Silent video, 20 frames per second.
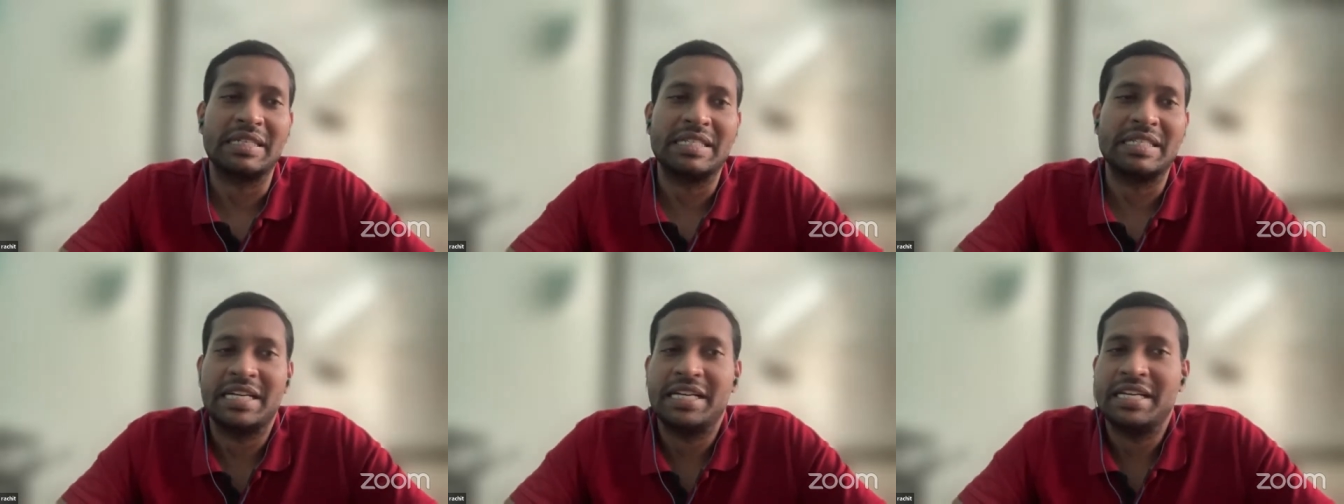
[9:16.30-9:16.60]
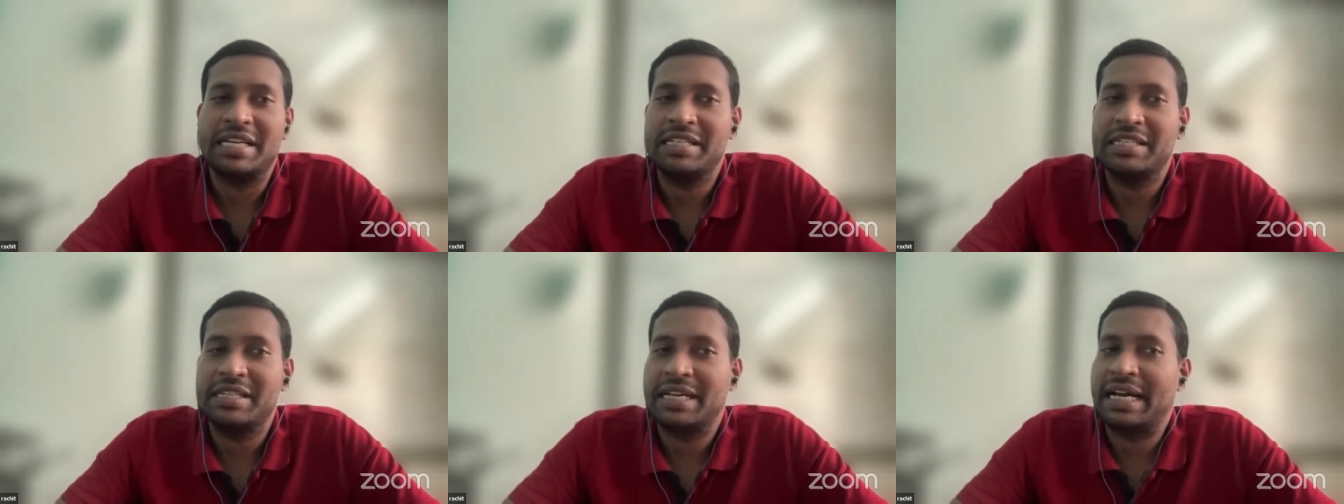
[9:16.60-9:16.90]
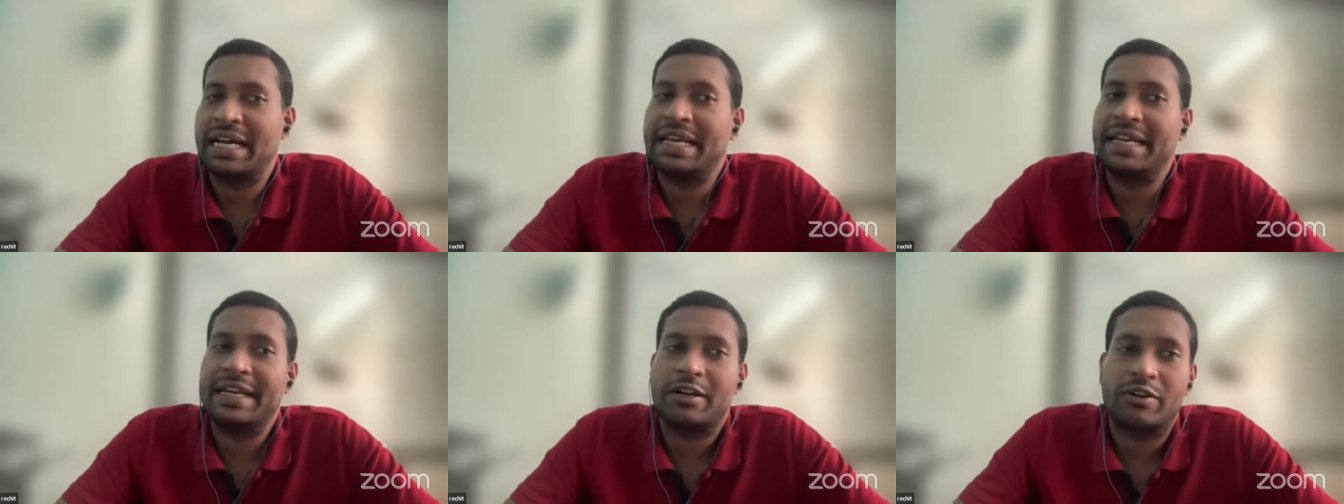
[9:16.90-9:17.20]
change in
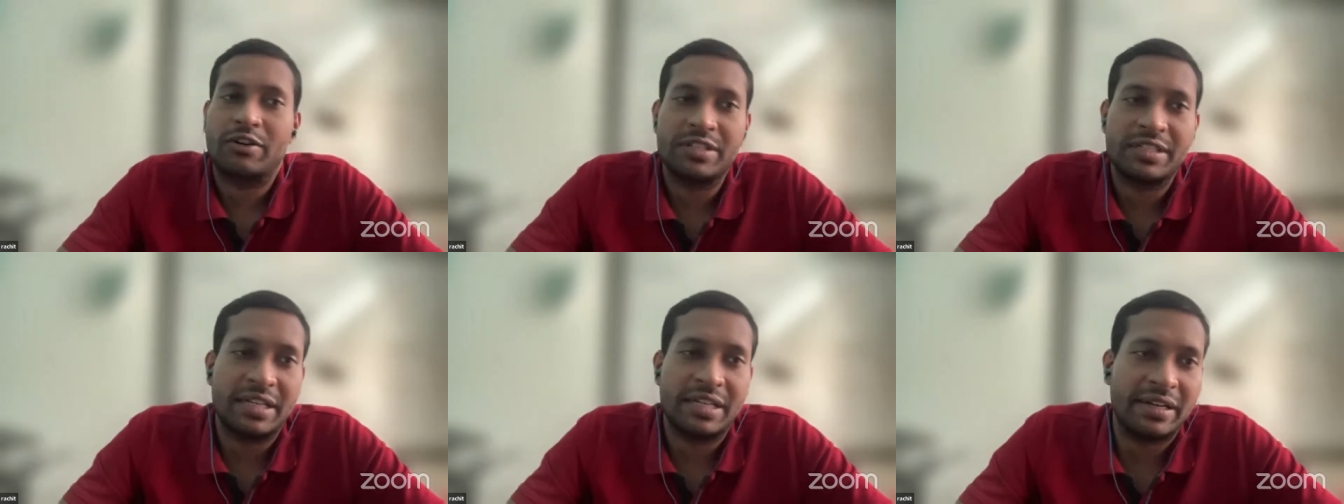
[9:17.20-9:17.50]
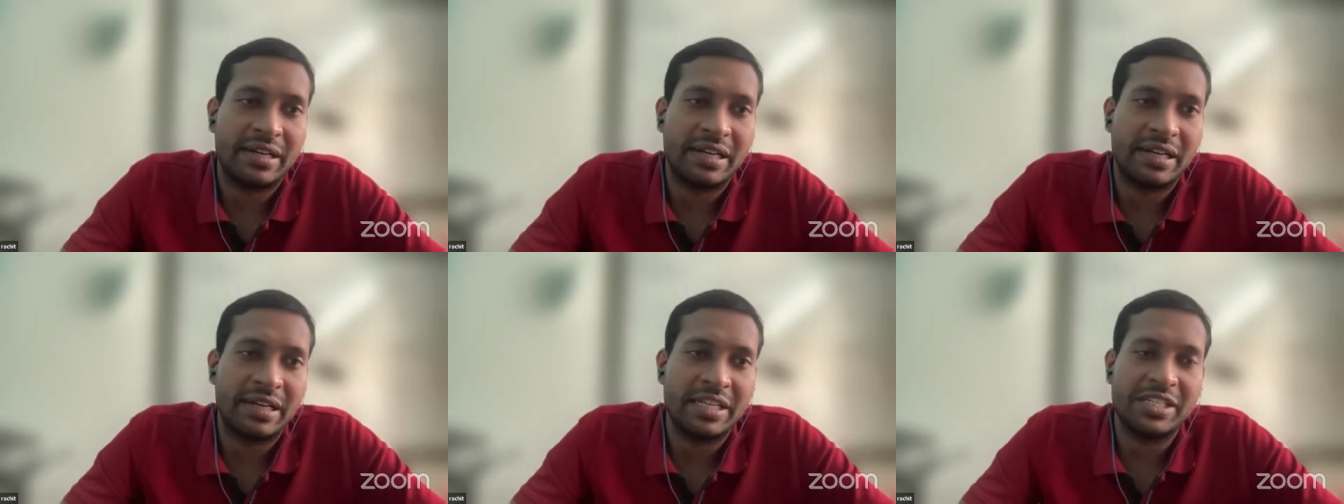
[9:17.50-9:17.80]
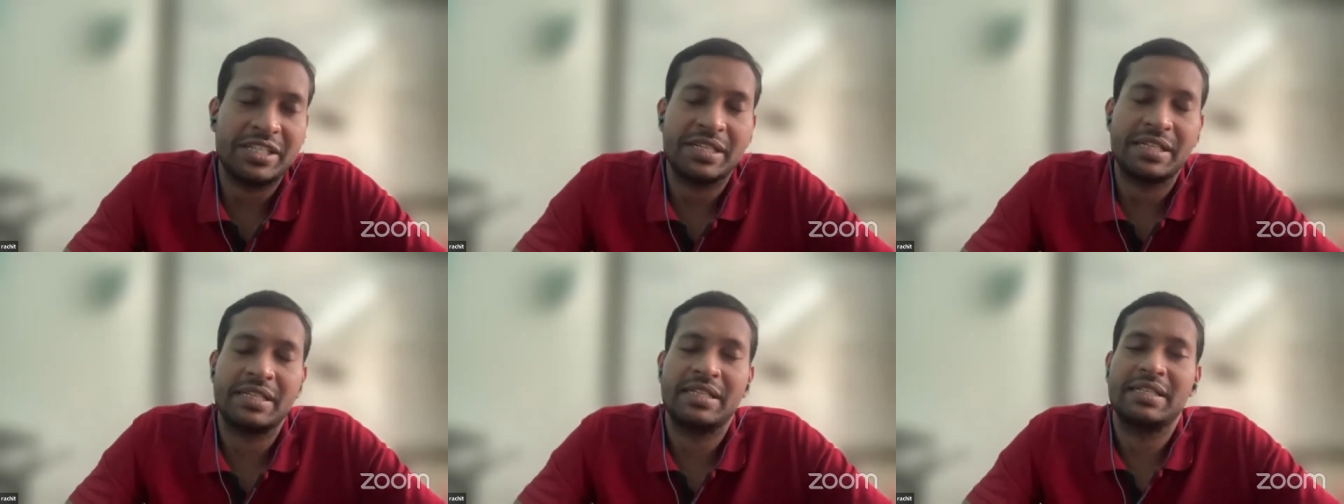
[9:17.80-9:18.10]
ionic
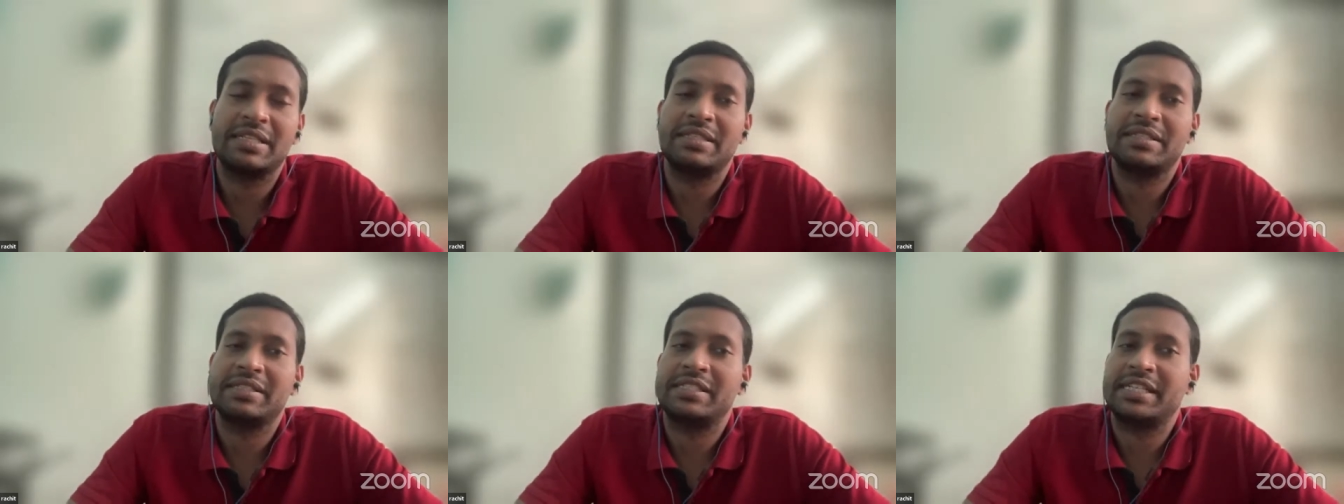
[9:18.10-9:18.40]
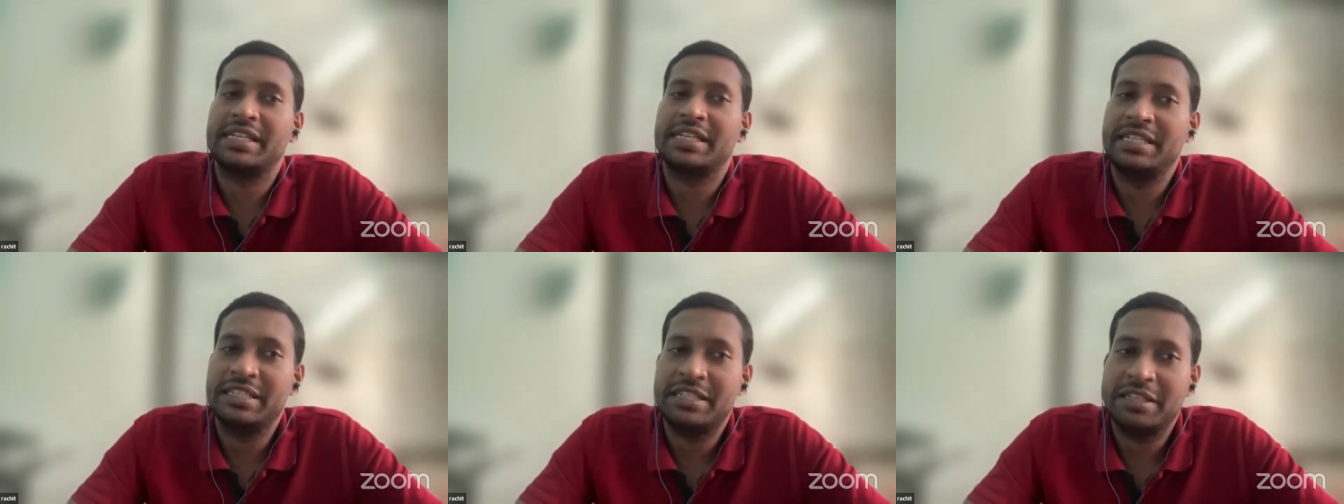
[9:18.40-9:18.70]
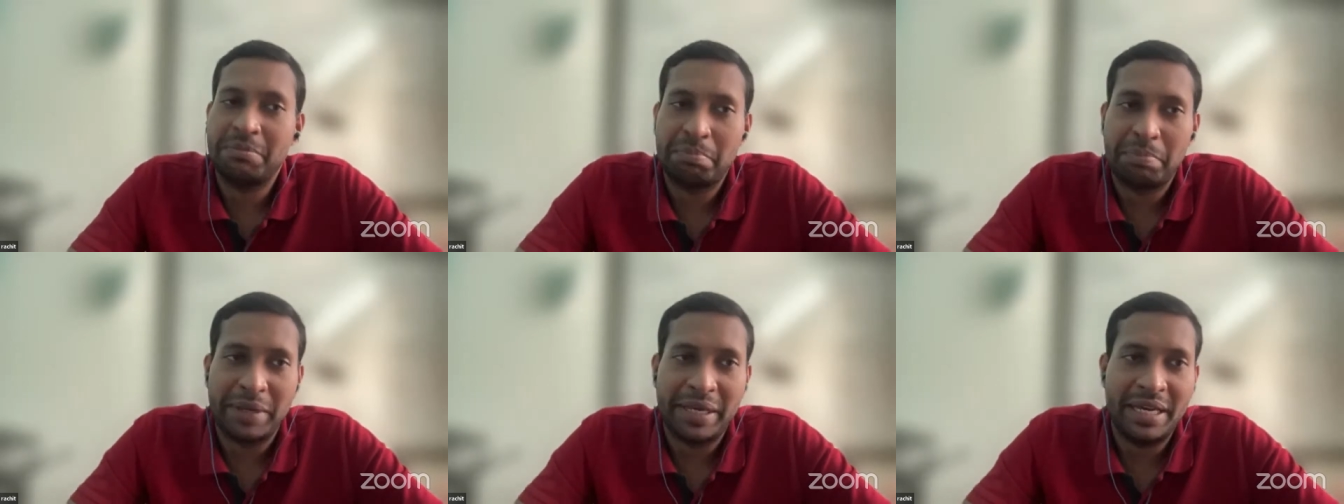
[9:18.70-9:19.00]
concentration, change
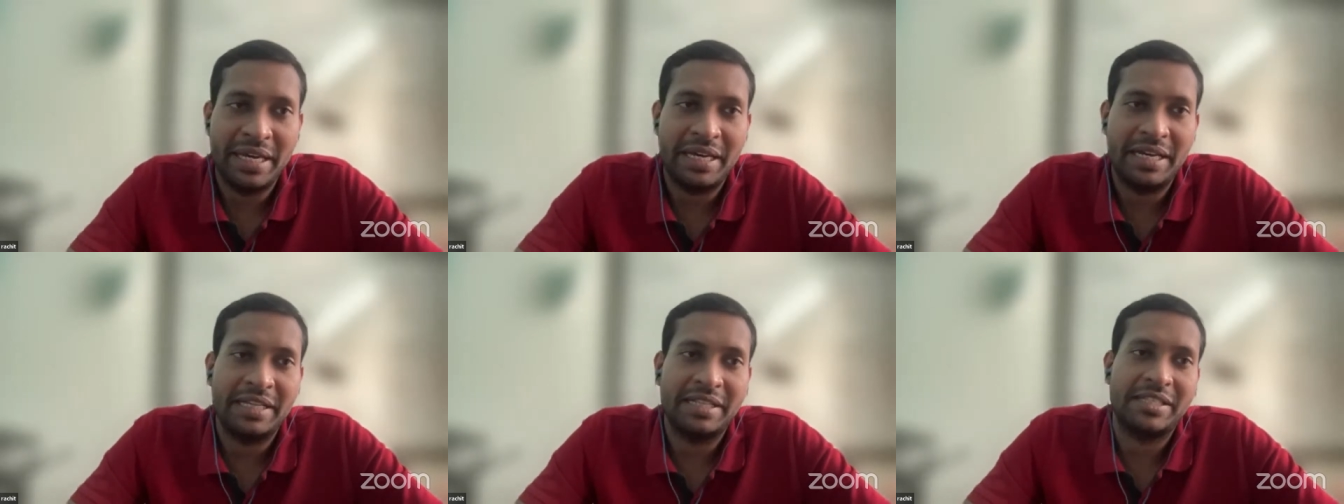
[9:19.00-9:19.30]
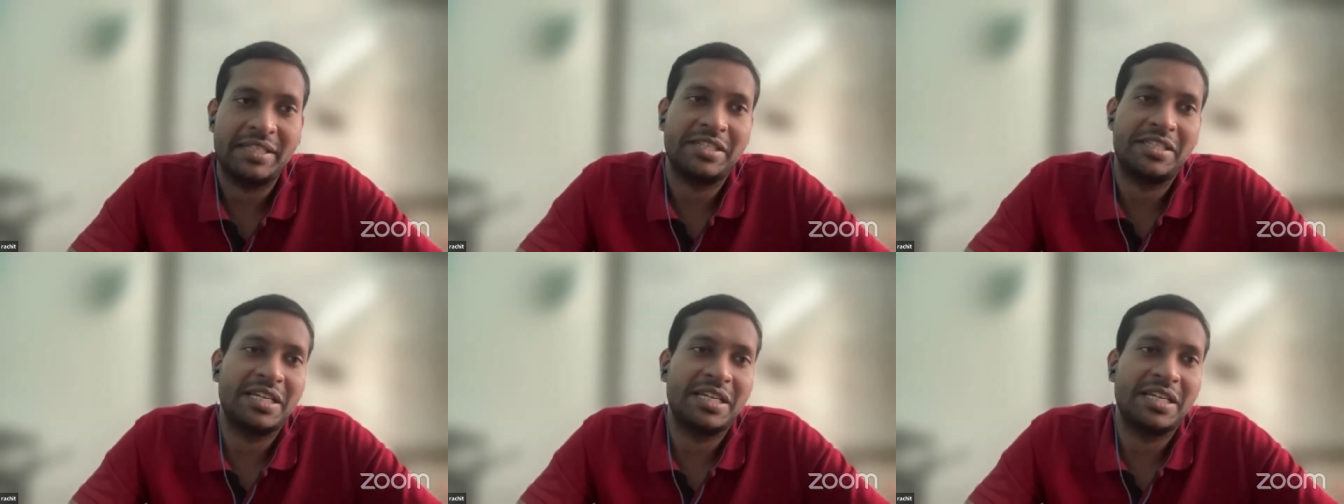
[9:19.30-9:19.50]
in pH,